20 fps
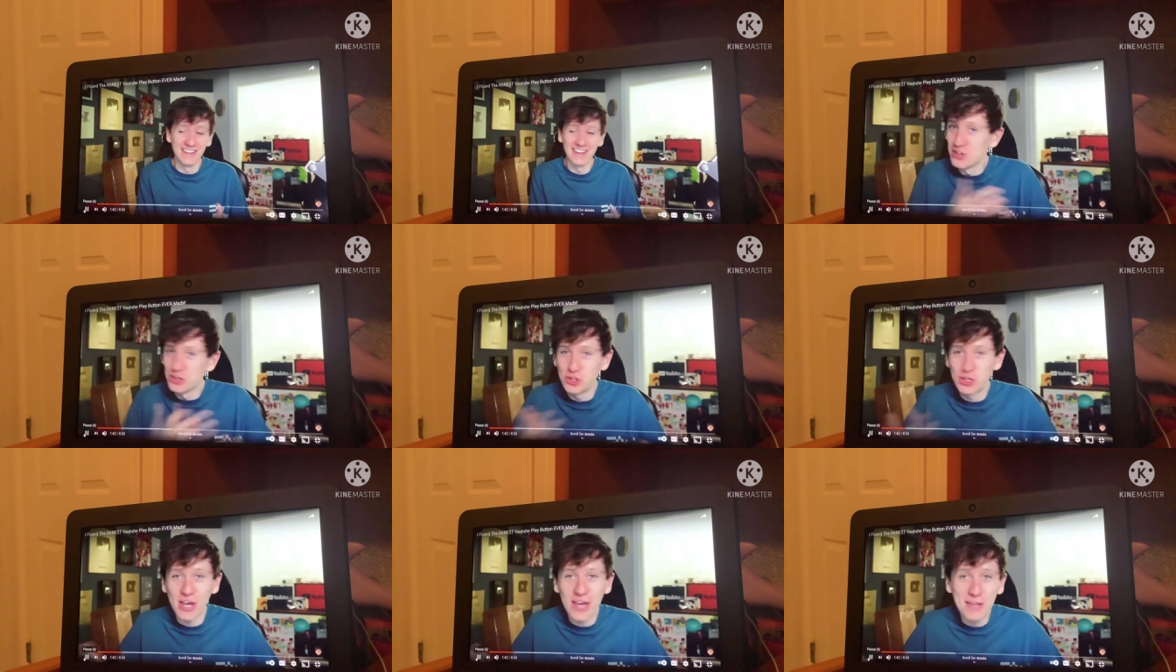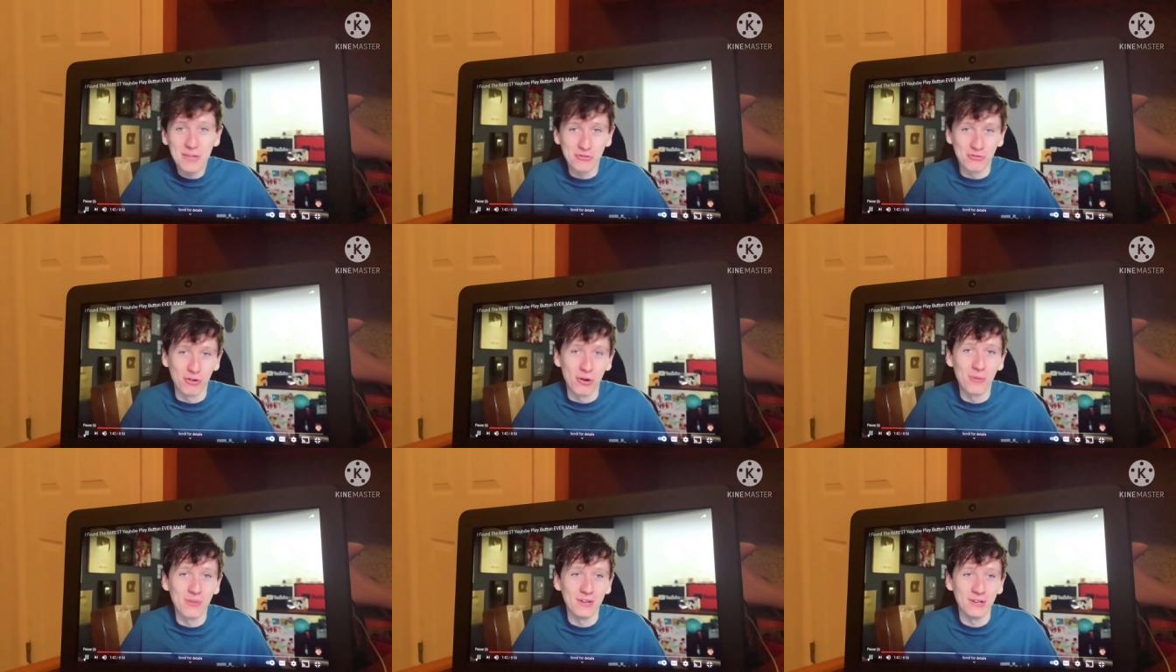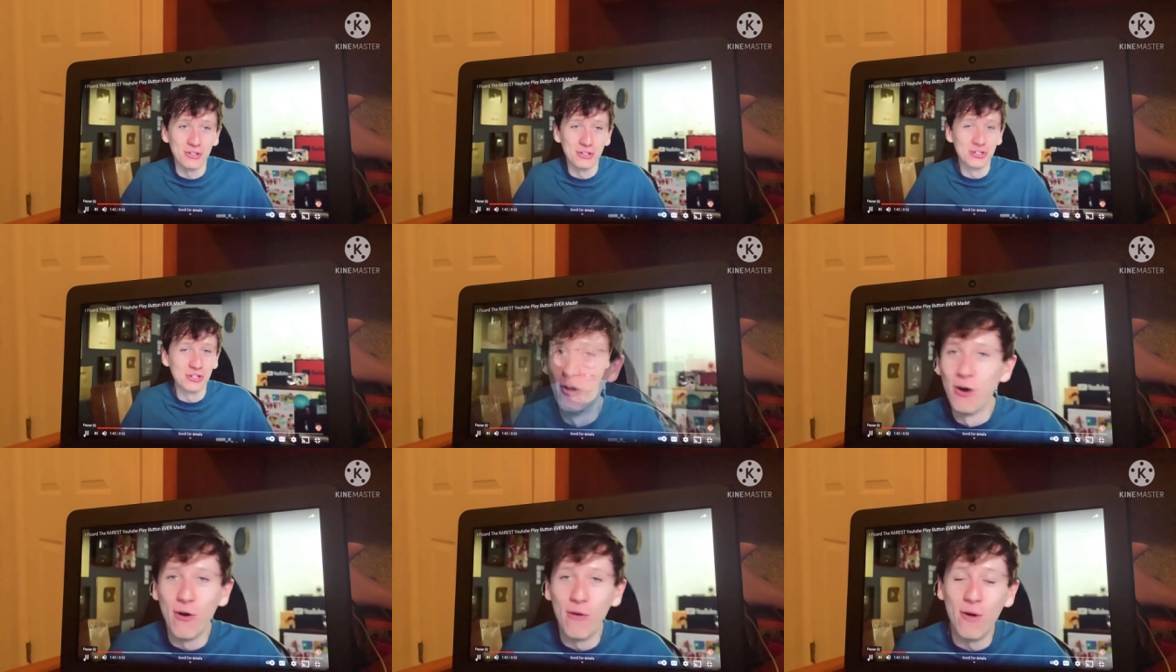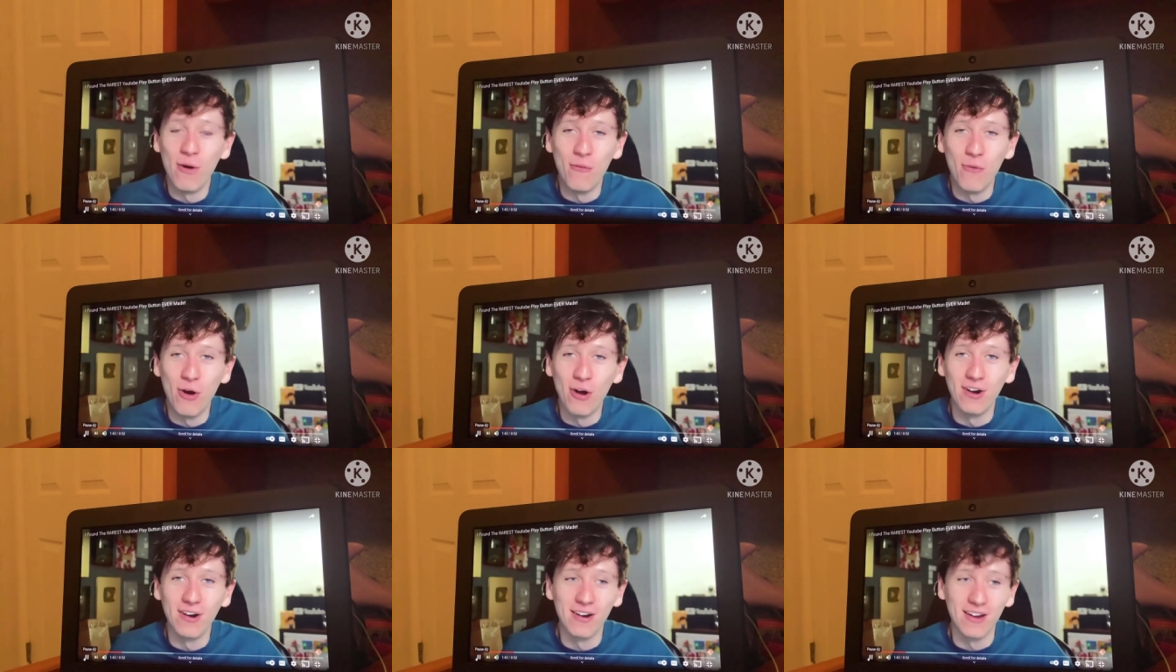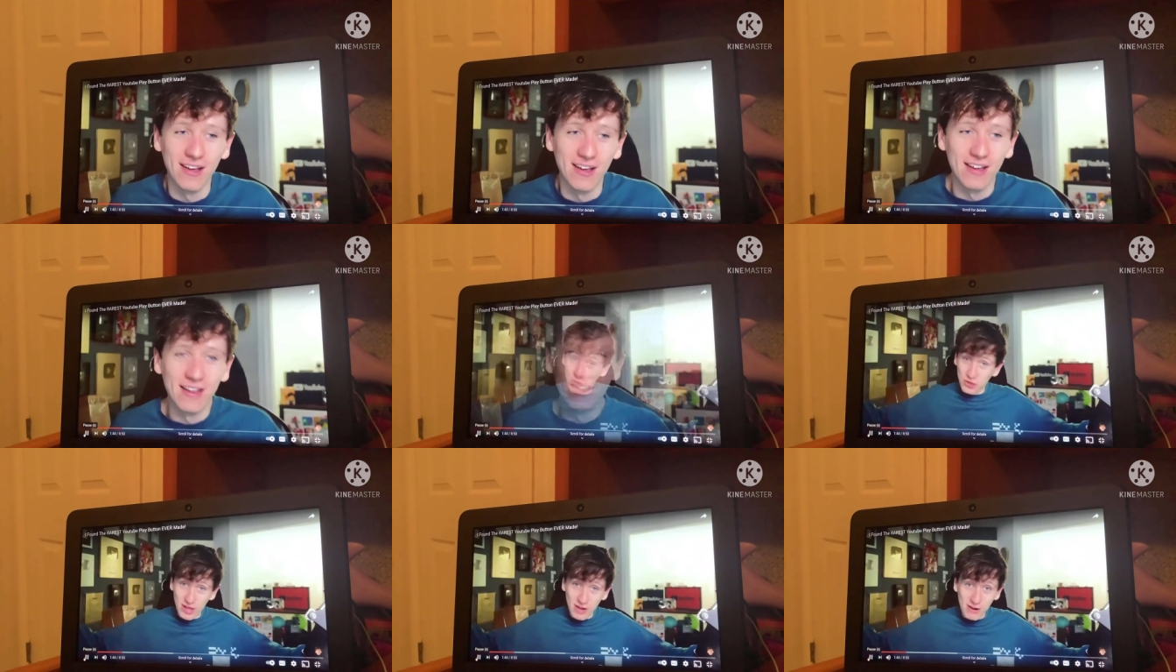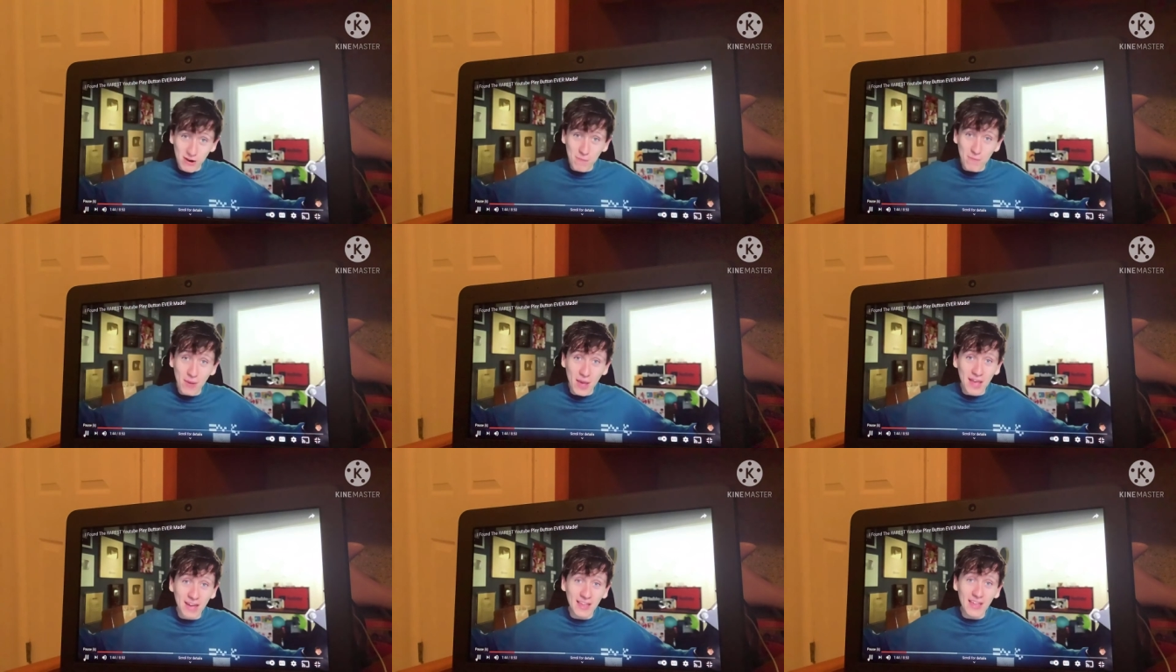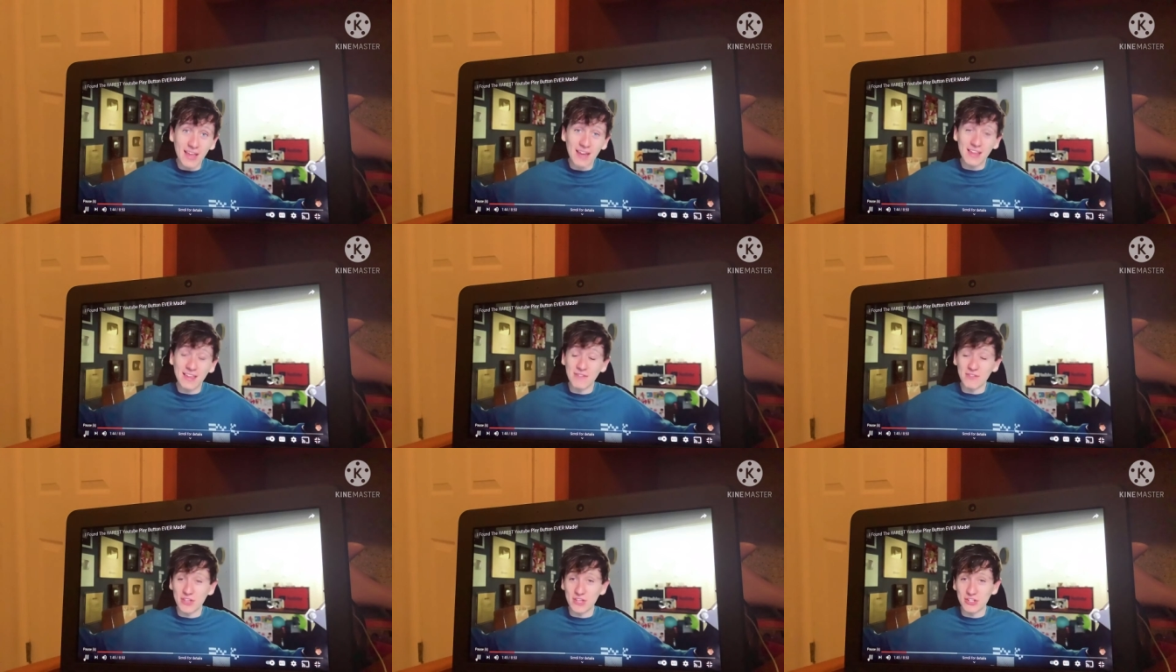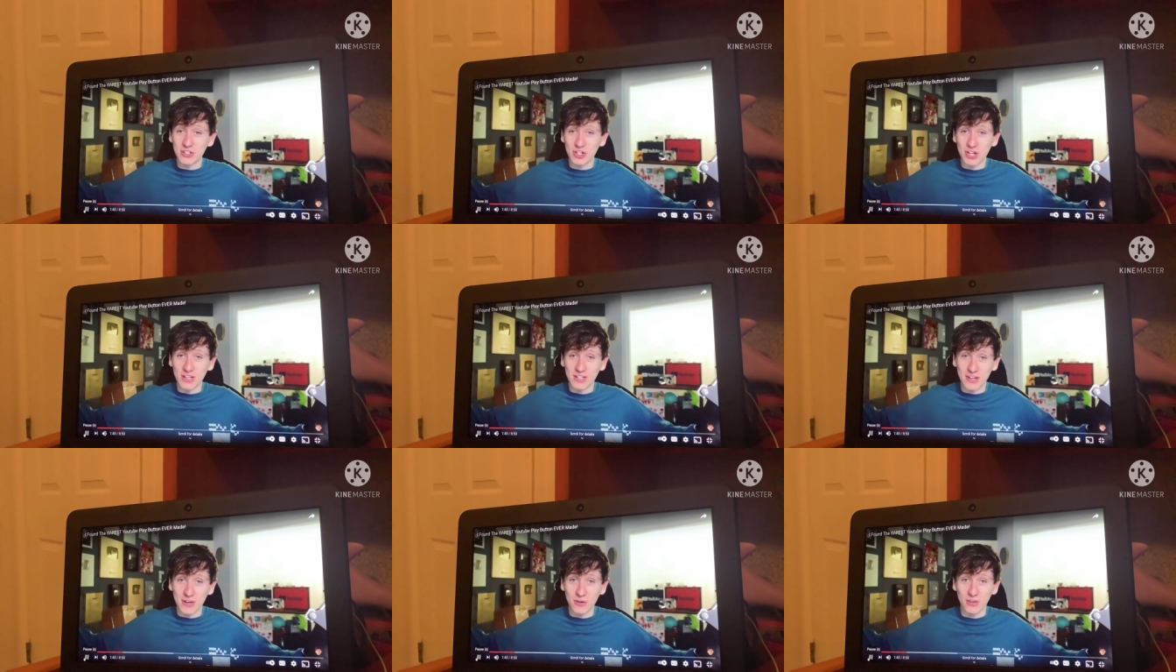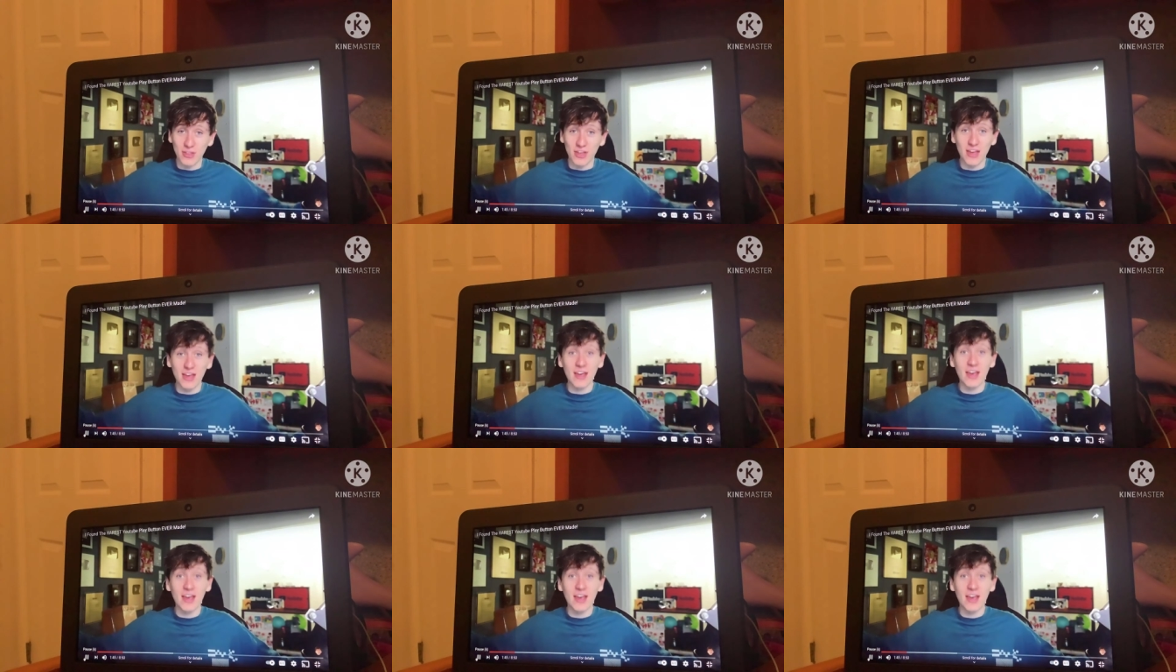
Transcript: The chair's rubbish. No one wanted it. So there are barely any of these chairs out there.